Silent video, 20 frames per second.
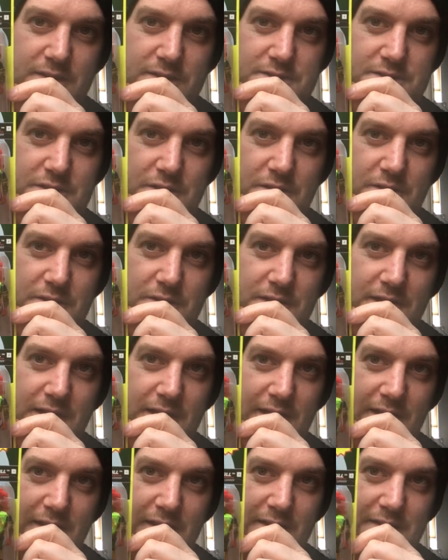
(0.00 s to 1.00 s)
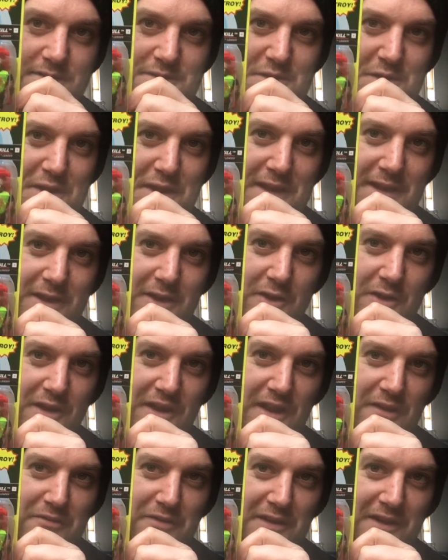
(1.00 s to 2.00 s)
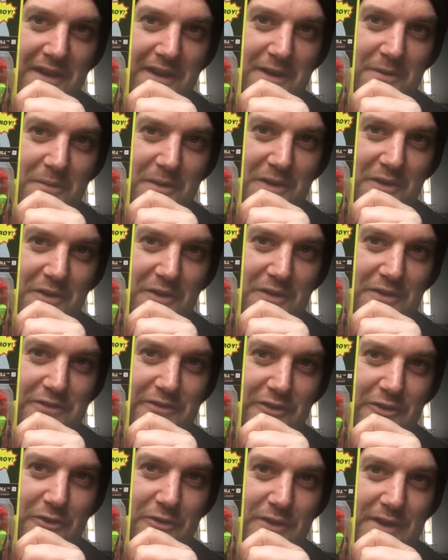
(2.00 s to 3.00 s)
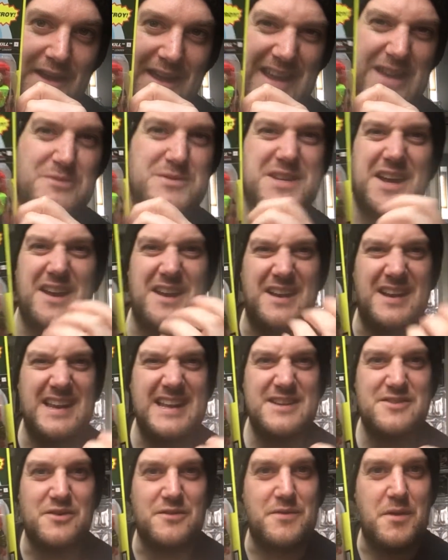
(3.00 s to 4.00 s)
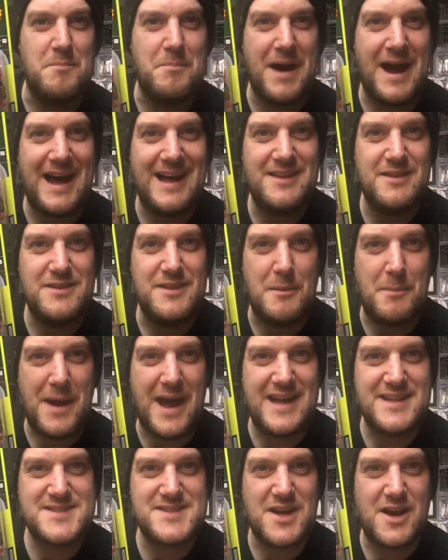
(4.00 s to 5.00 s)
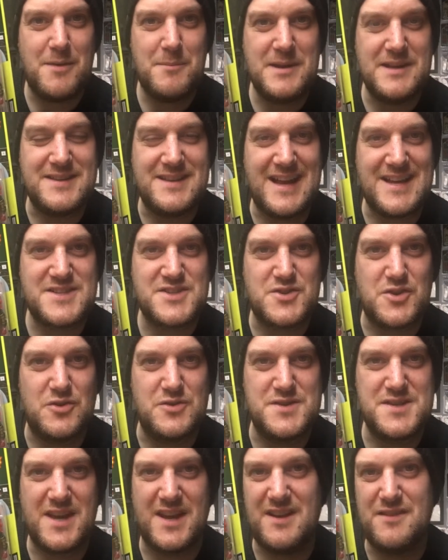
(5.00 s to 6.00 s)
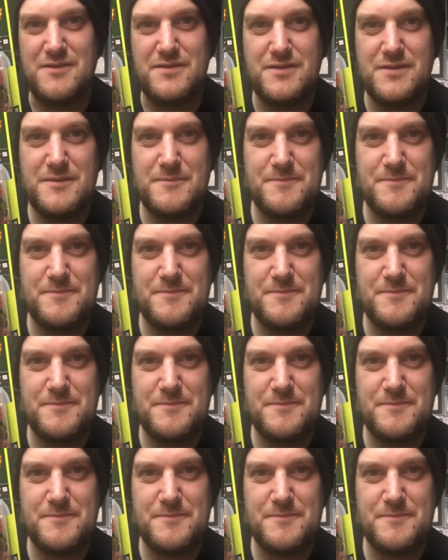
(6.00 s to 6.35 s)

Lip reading: So yeah, so there you go, lovely artwork on it too. He was kind of leader of the Bats army. Destro's kind of